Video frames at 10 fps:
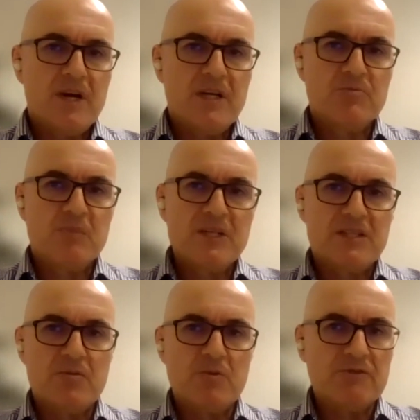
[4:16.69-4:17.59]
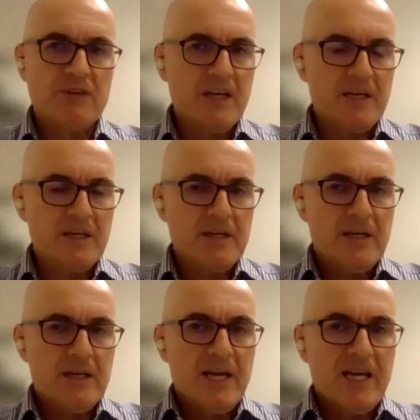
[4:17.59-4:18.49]
especially we've done
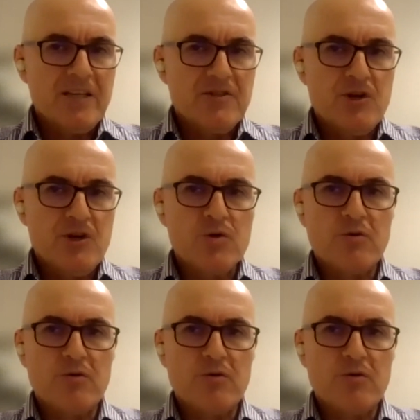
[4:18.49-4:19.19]
an internal